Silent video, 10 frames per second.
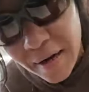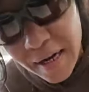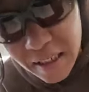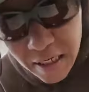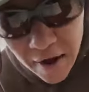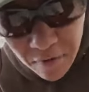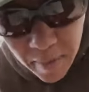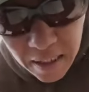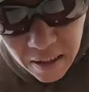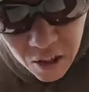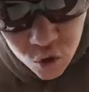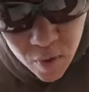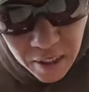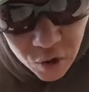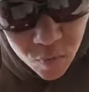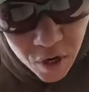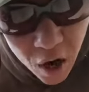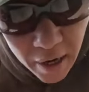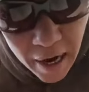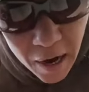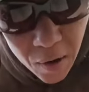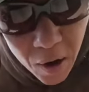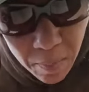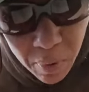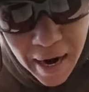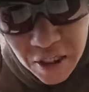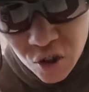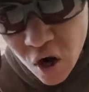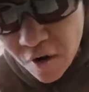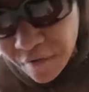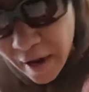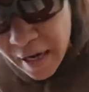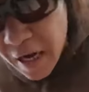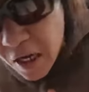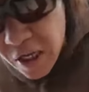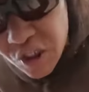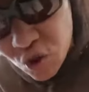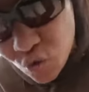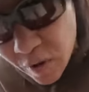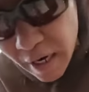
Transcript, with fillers: It should never be a situation where y'all now branched off and it's you